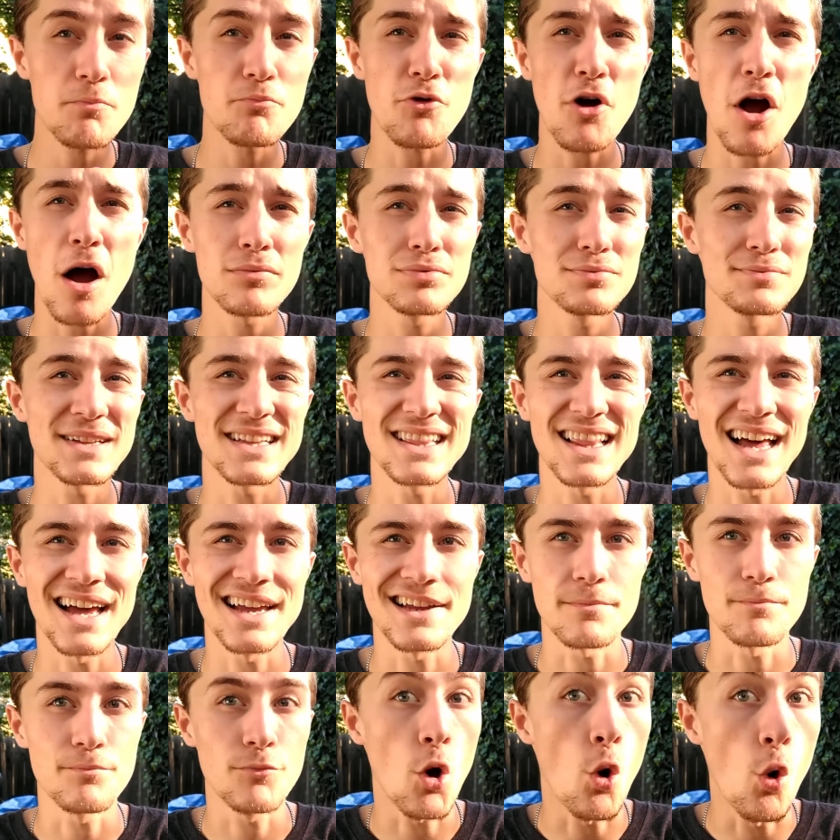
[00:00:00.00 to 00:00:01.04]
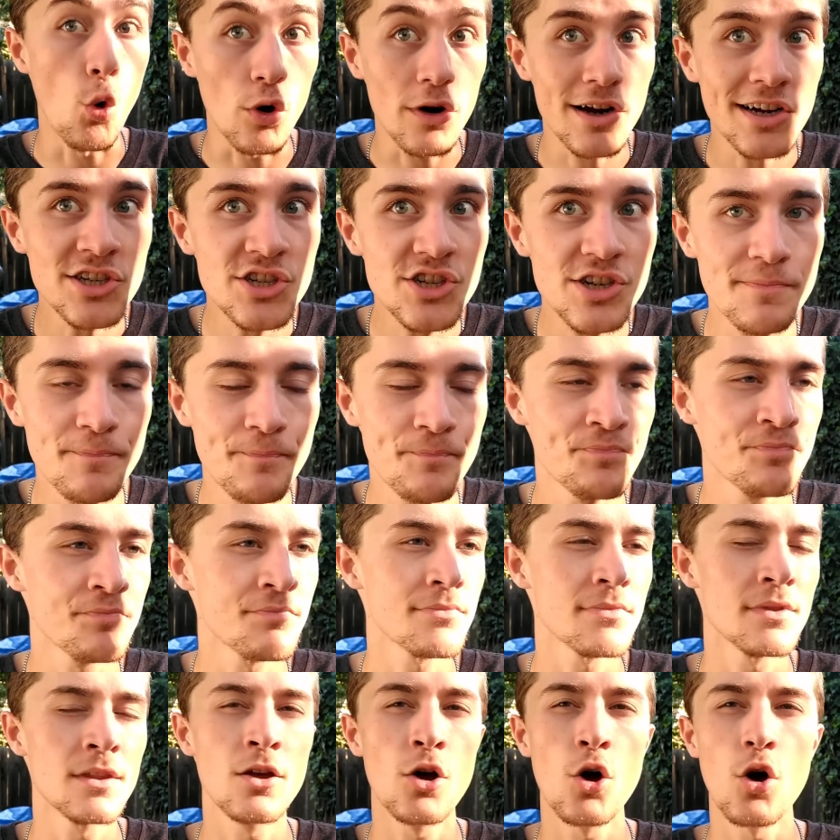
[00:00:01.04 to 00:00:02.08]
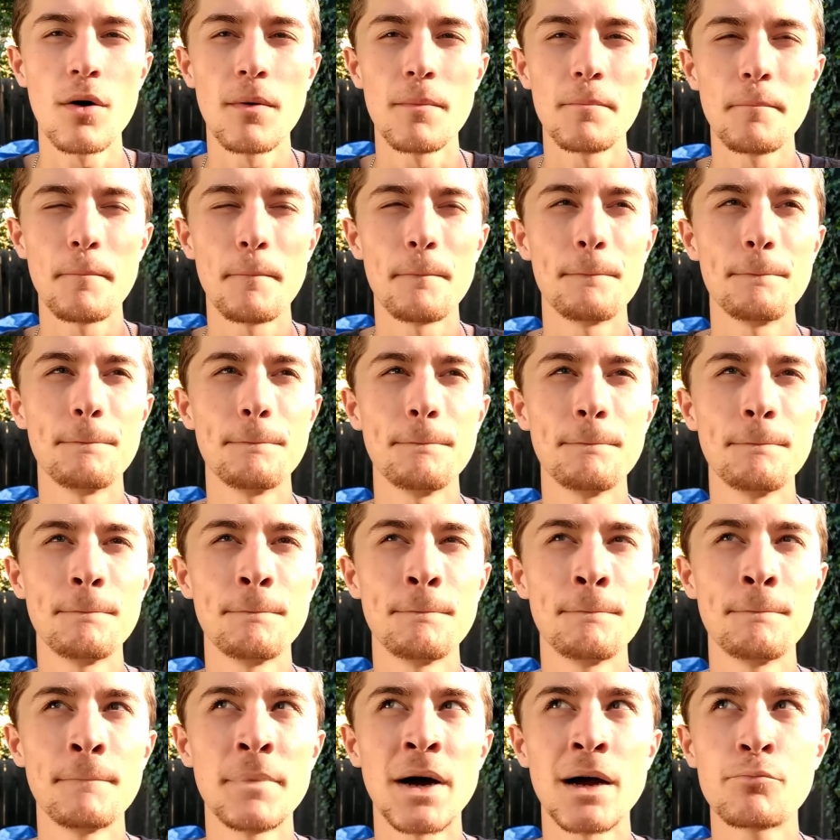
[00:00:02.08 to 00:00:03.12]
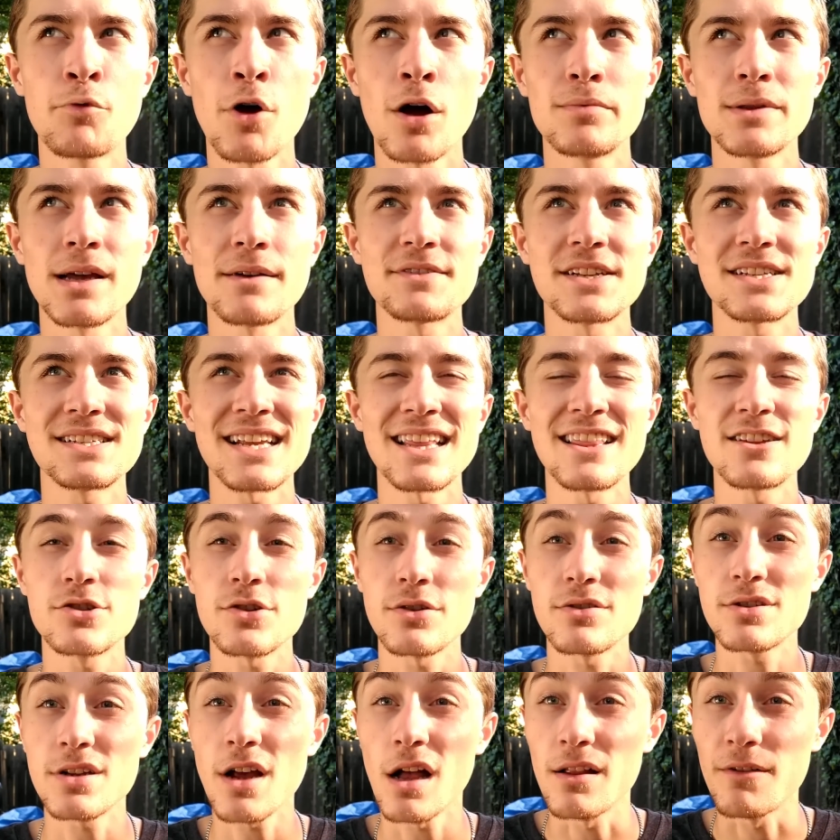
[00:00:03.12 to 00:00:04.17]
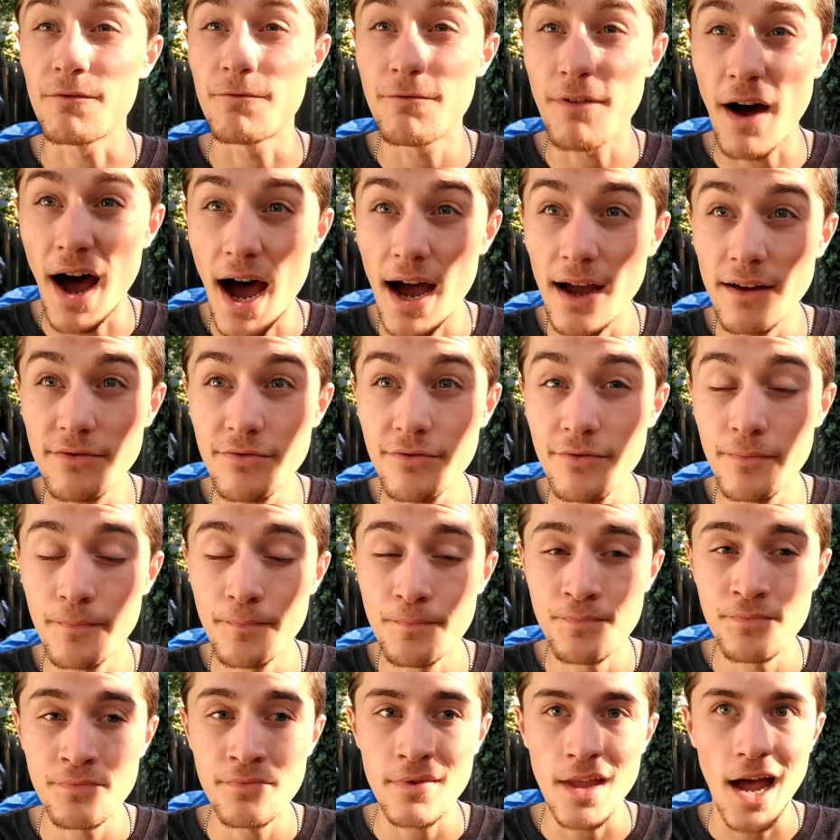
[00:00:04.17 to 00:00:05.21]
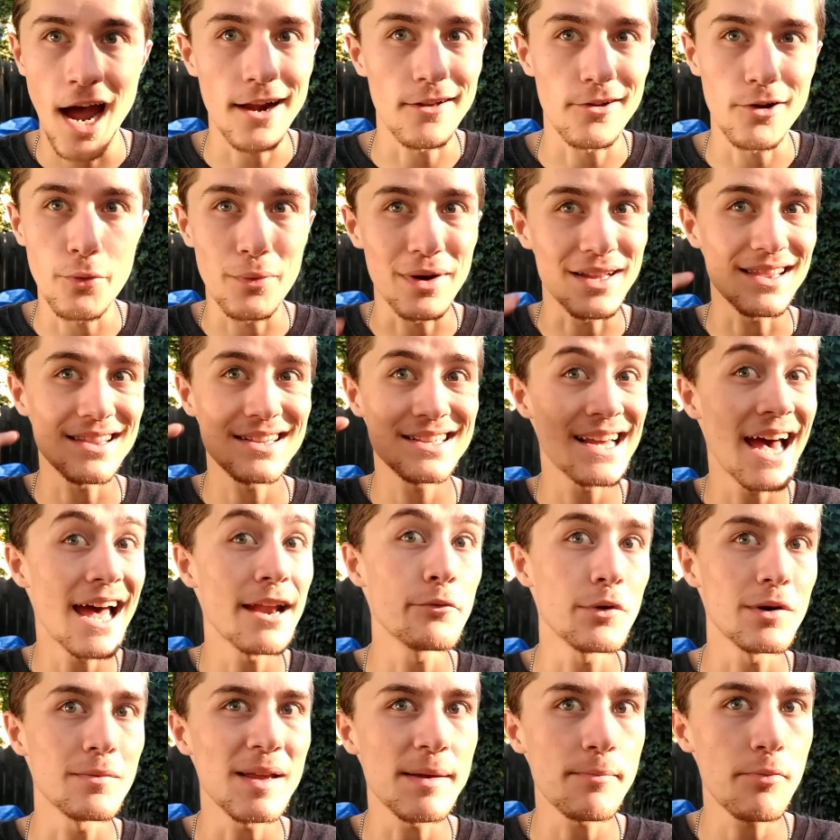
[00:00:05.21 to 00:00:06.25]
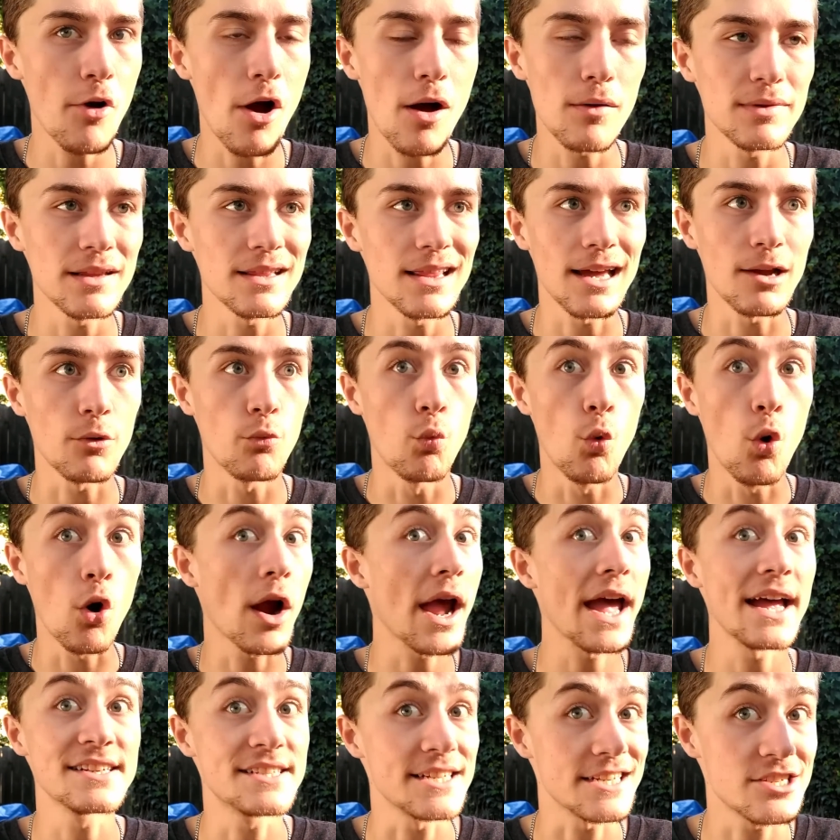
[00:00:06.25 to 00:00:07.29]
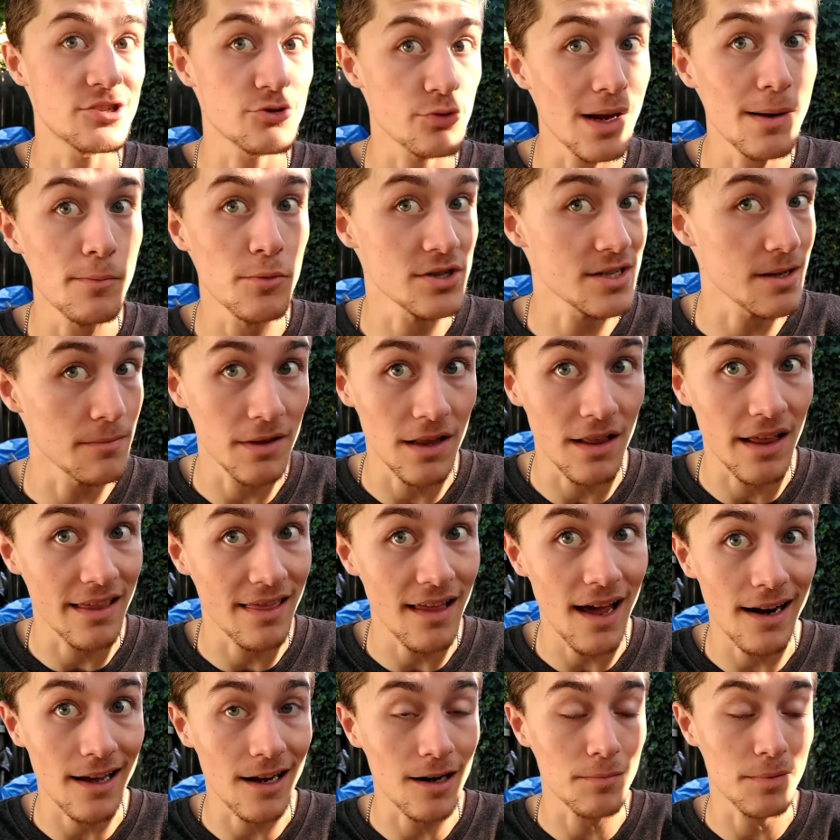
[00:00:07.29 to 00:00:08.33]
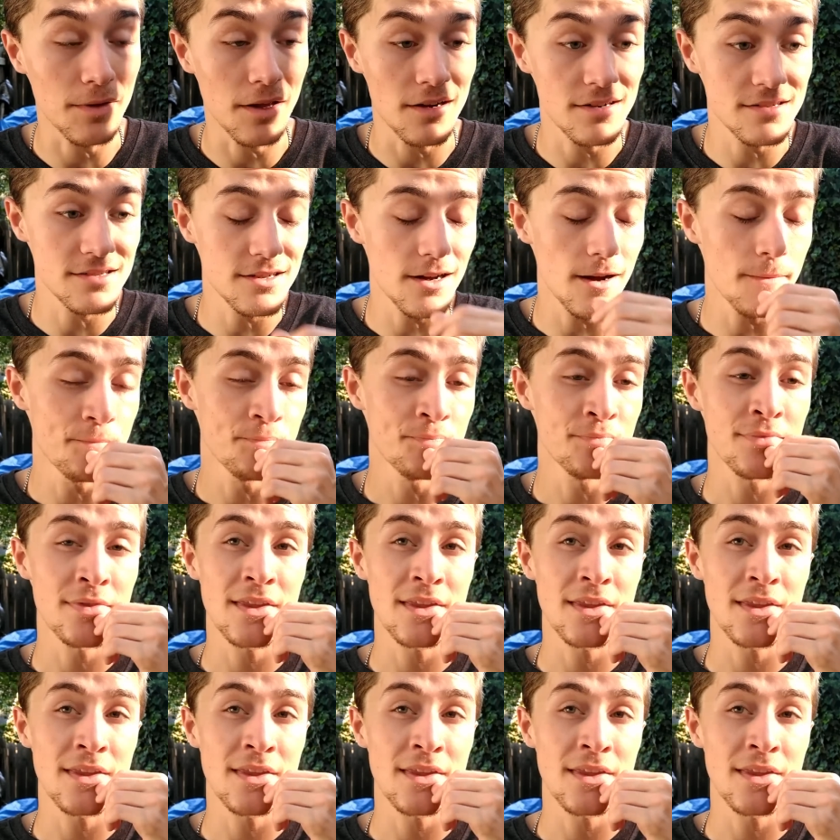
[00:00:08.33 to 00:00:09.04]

Probably like orange. I'd probably have to say these are a solid 5. I don't know what 10 would be. Probably like Warheads Extreme or something like that. I gotta play on. So